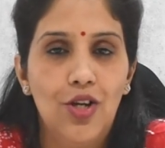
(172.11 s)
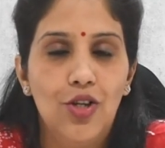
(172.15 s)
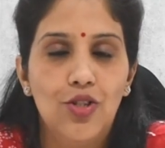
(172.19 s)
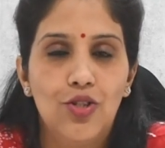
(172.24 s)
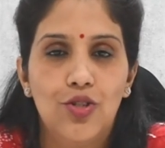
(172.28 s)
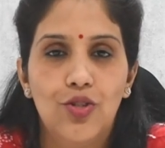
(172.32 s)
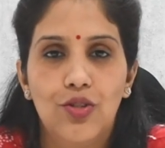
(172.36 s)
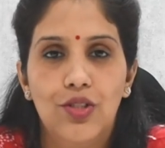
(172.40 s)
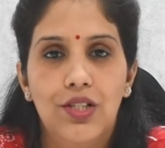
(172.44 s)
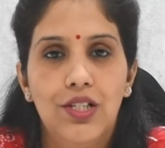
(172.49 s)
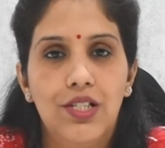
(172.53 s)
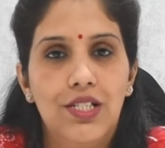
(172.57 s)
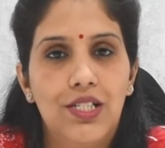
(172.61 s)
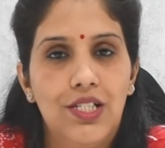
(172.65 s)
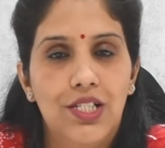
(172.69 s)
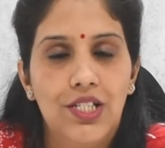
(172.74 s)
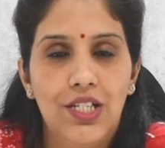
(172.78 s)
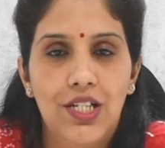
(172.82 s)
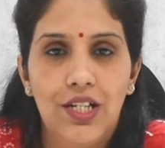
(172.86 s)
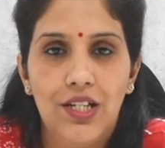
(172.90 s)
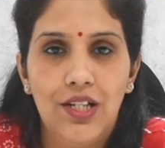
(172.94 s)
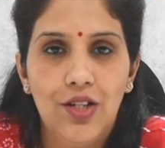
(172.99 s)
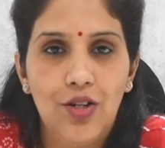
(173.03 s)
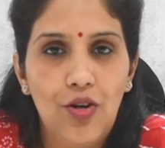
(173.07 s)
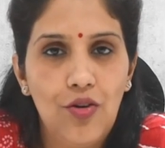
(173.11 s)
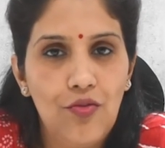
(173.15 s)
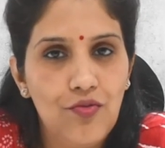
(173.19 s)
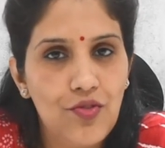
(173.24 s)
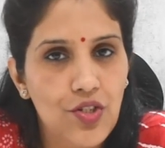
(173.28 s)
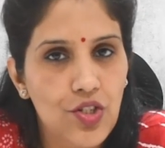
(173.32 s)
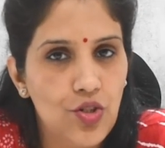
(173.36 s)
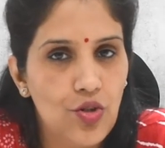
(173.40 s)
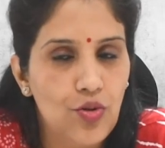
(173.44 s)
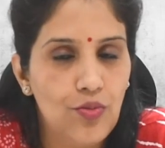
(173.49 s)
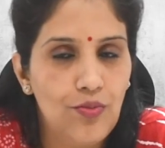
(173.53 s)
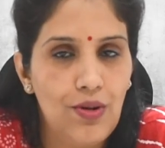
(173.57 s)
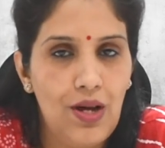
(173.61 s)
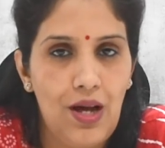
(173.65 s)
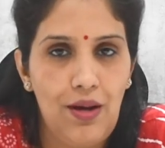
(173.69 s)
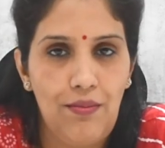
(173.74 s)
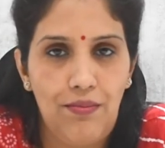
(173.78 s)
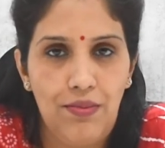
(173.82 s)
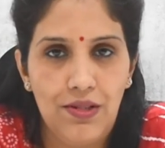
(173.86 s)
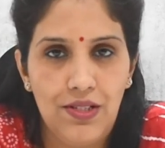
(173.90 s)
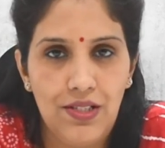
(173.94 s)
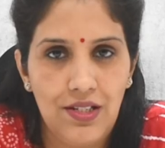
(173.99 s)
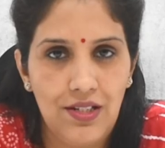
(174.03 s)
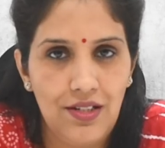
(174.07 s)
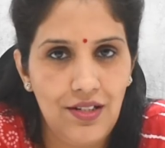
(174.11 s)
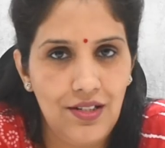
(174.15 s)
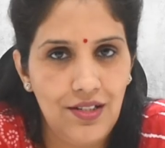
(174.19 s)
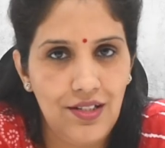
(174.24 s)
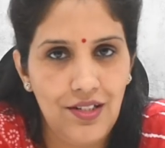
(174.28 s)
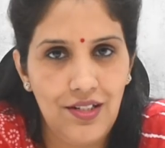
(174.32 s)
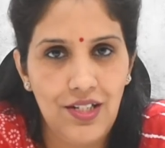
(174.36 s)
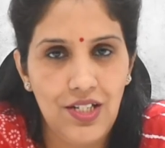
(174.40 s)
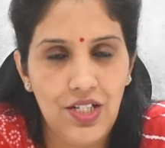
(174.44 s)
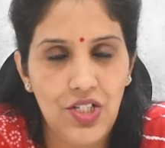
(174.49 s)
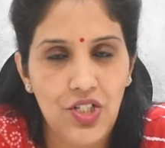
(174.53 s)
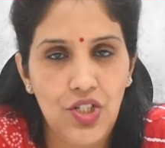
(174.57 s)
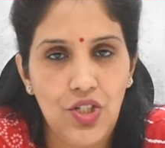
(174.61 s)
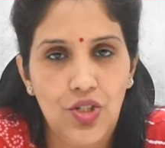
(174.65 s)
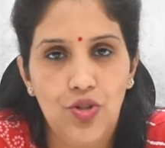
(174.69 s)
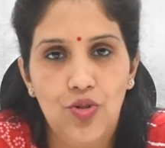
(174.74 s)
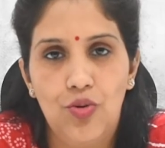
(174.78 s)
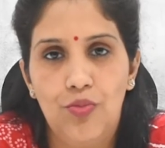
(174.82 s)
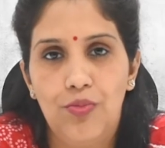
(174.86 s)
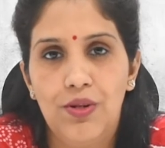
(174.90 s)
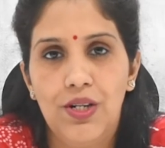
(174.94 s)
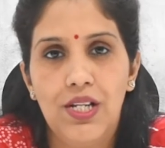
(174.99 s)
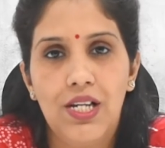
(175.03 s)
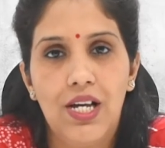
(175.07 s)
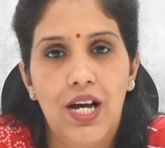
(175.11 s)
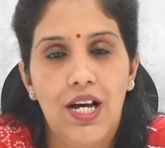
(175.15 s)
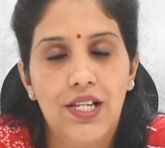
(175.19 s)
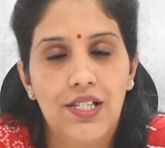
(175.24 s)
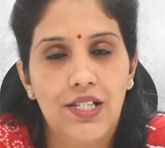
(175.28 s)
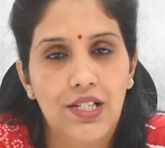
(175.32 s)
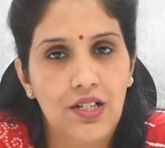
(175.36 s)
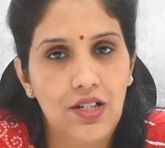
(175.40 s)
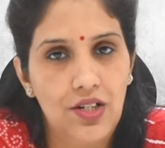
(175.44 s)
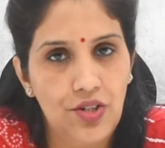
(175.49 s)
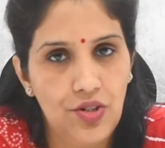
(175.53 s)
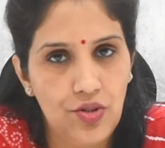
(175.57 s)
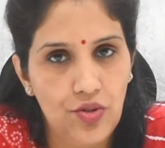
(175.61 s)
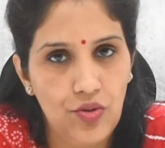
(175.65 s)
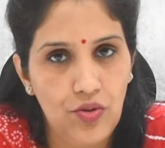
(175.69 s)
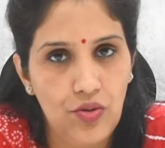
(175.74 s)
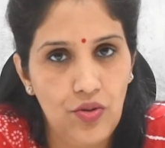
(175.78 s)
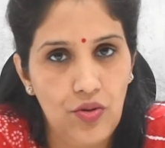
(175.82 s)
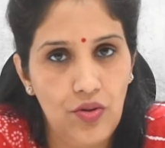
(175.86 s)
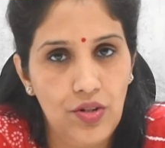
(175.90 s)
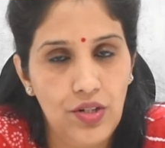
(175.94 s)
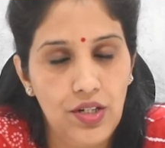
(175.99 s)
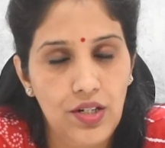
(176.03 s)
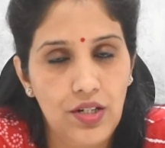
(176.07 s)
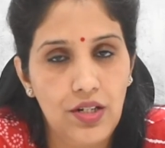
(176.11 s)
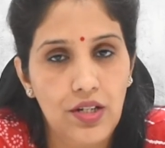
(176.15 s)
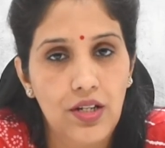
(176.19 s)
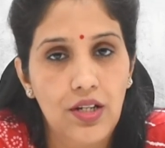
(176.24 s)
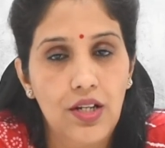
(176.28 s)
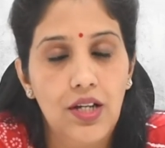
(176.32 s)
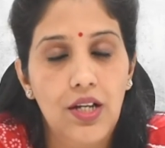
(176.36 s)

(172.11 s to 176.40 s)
So this sharing of genome happens under the nature, nobody has a control on it.